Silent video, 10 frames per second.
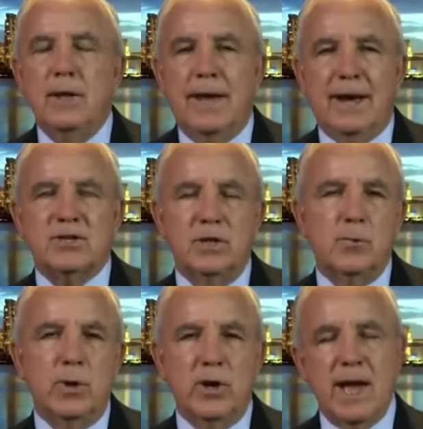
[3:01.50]
Actually,
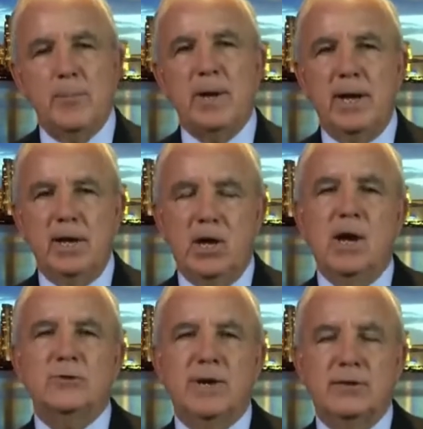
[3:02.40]
we are now paying
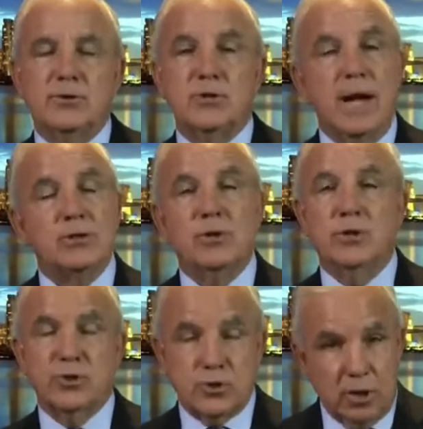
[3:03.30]
contractors not to
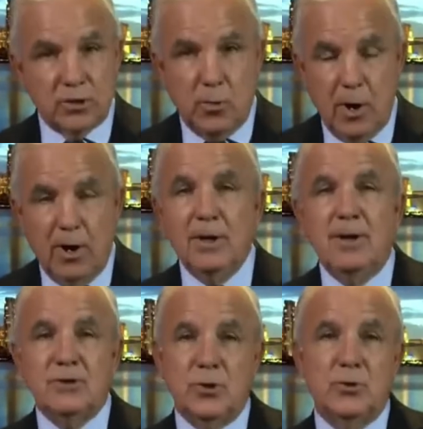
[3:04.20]
construct the wall.
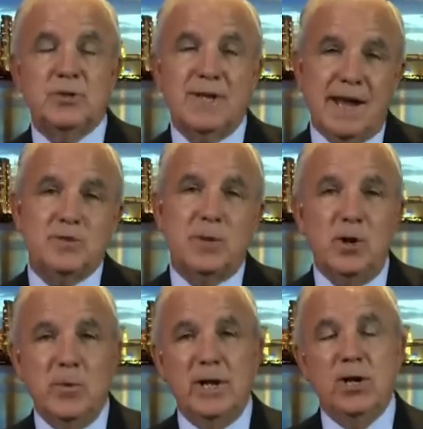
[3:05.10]
So there's
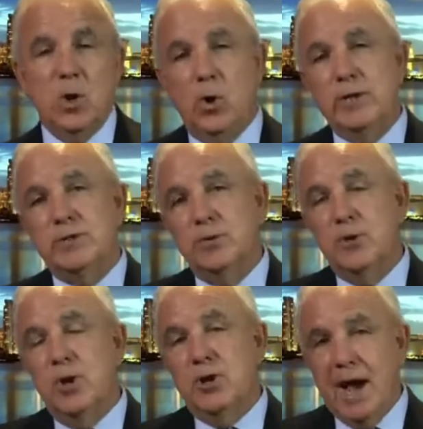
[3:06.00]
taxpayer money going
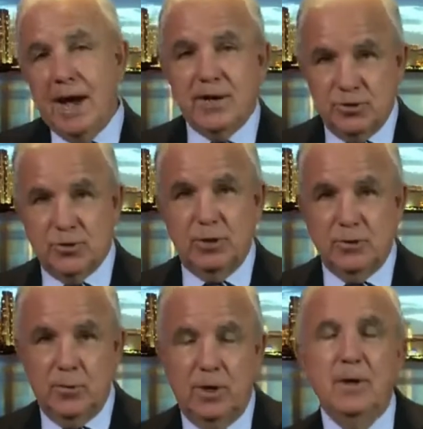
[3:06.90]
to not construct
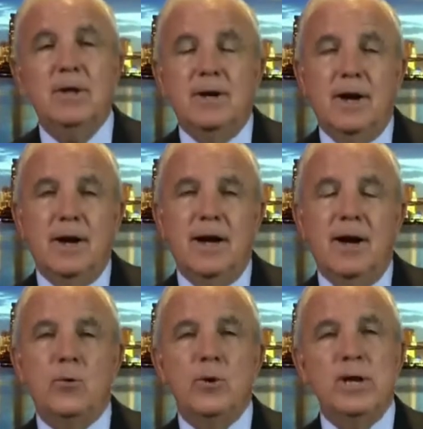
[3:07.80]
the wall.
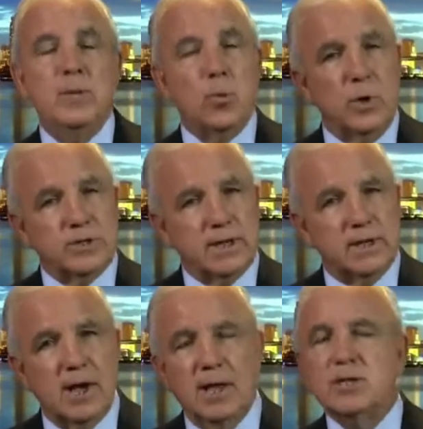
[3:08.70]
We need more
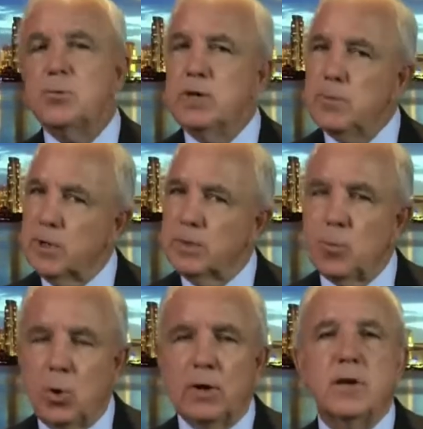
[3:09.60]
technology. We need
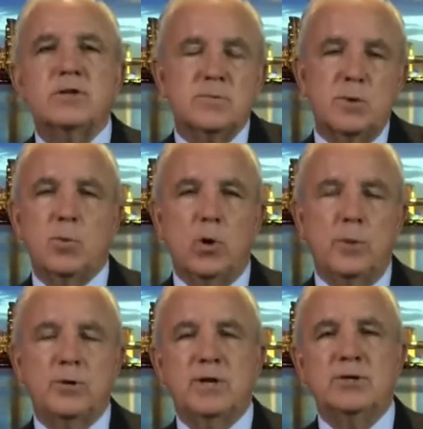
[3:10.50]
more Customs and Border
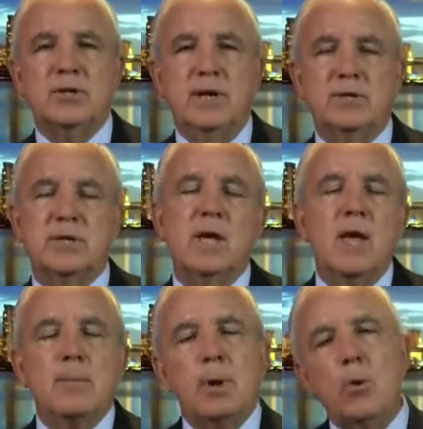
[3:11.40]
Protection Agency.
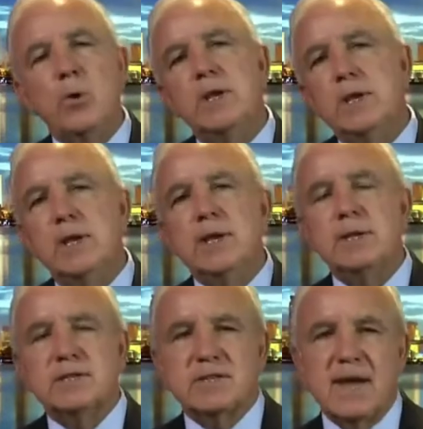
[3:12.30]
But we
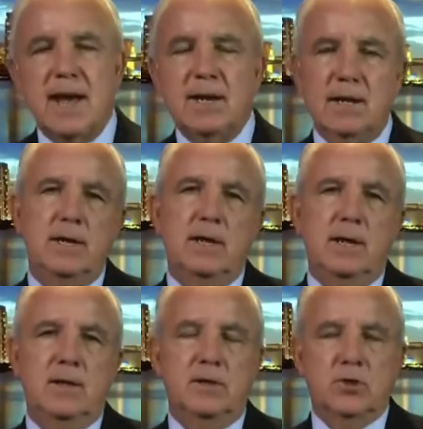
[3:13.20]
need sanity
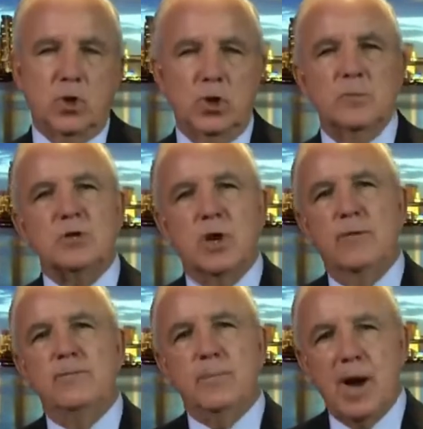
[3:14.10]
in terms
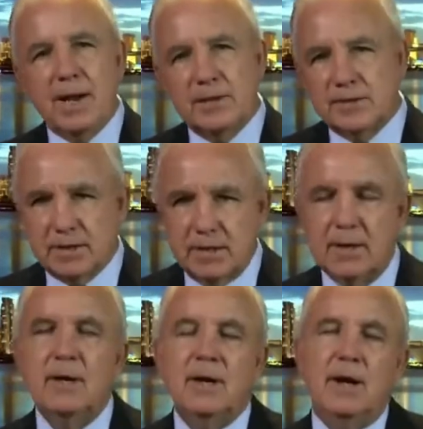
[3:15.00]
of policy.
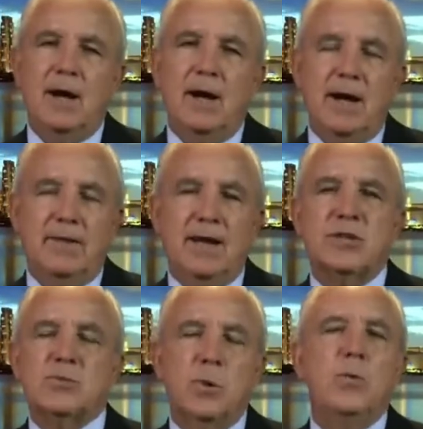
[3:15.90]
And
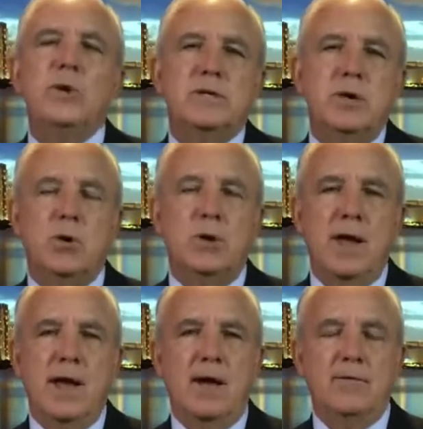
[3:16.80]
that's what we don't
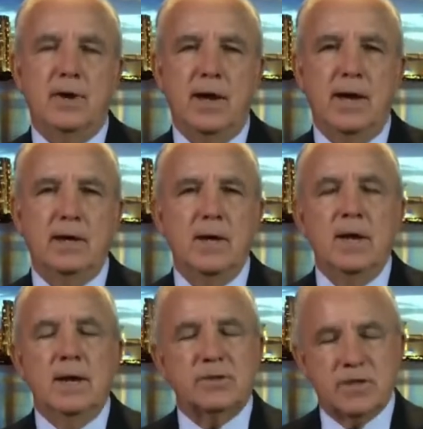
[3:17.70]
have. And
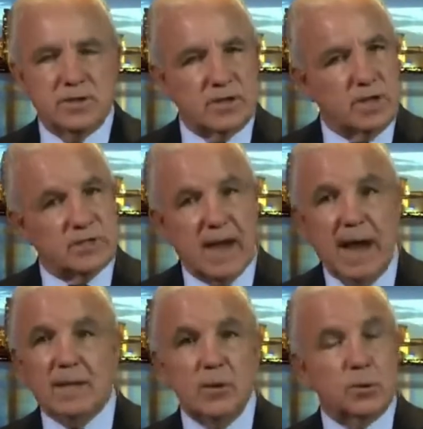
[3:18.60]
this is
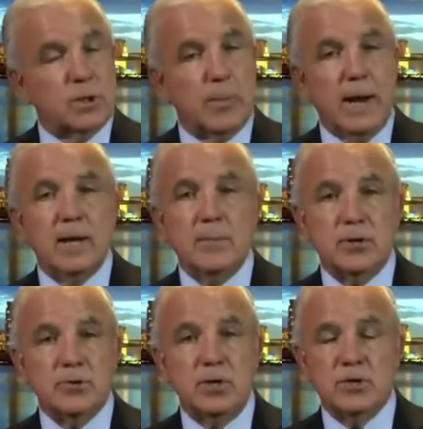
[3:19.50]
exactly what the Biden
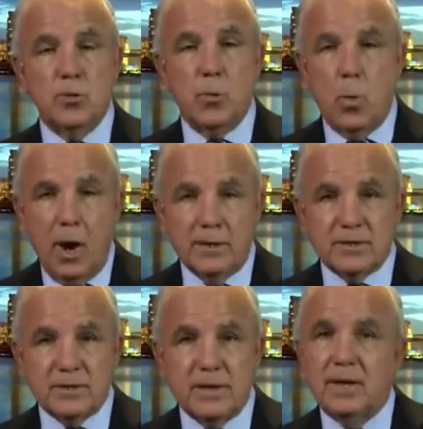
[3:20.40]
administration
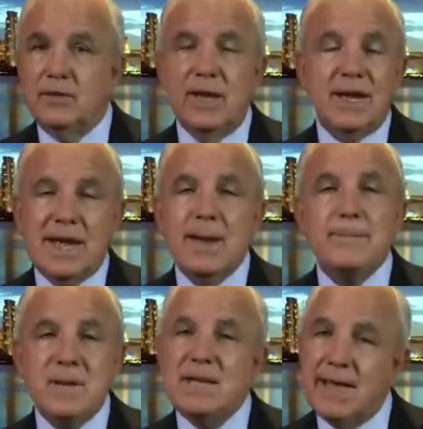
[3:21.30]
wants. They
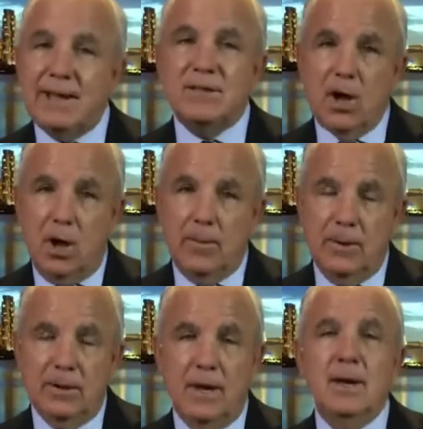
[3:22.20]
can't be that dumb,
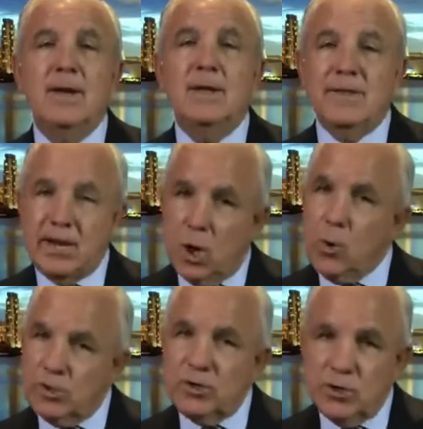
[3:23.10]
okay? They know
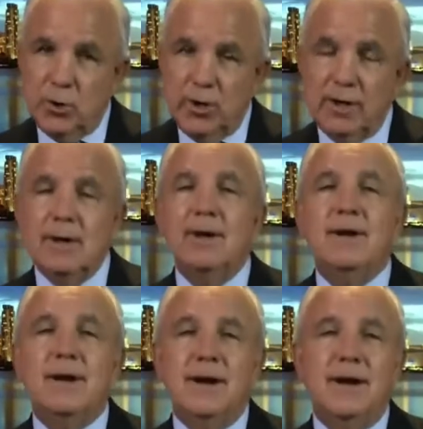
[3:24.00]
what they're doing.
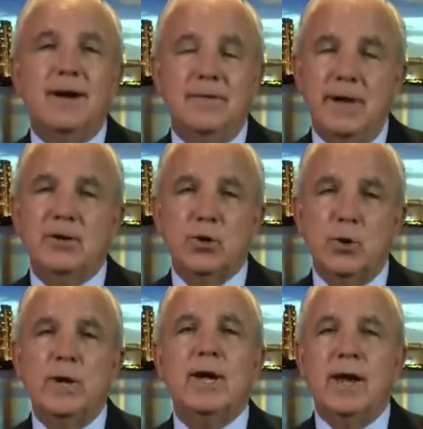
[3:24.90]

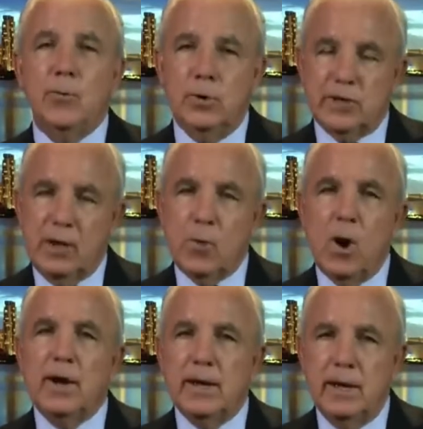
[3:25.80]
And what they
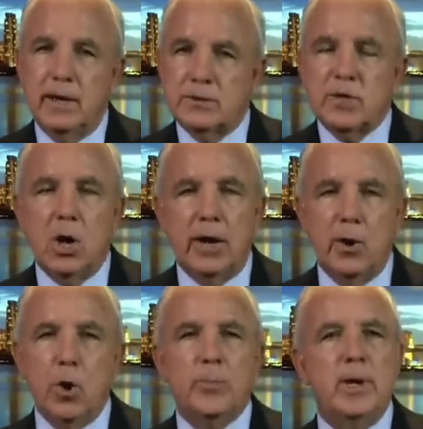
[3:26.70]
want is
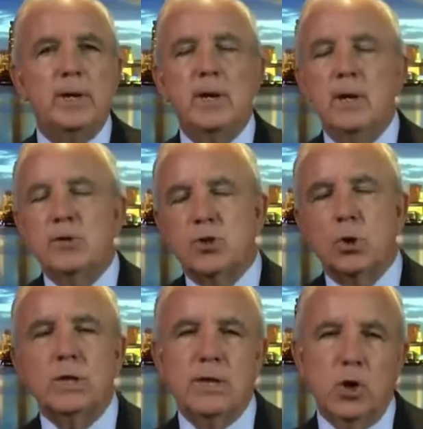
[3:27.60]
an
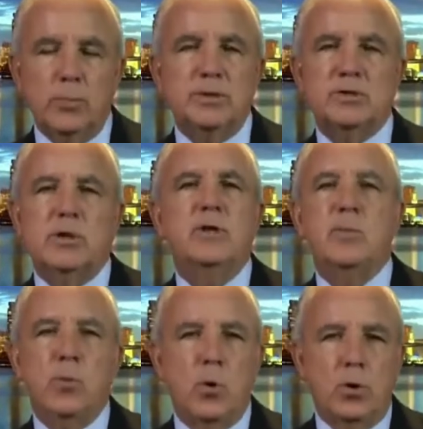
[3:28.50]
totally open
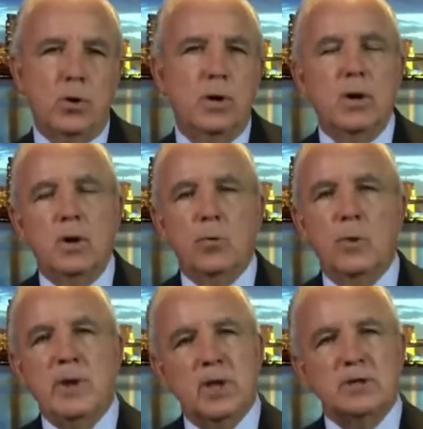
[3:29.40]
southern border where
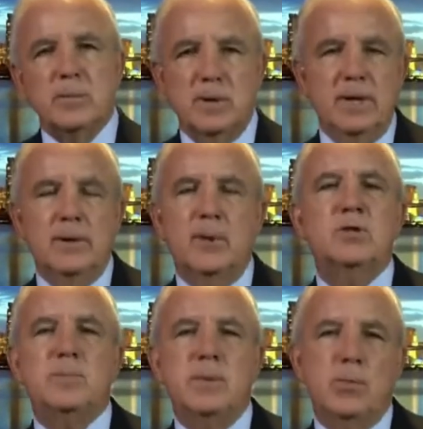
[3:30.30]
millions and
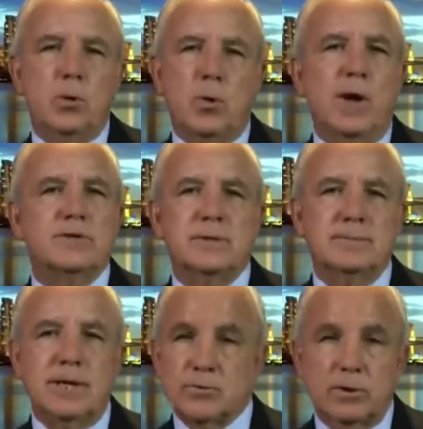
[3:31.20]
millions of people cross.
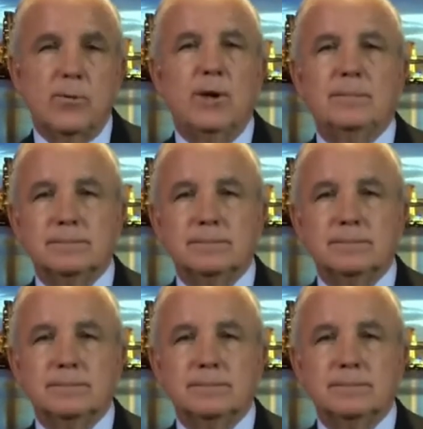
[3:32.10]
That's what they want.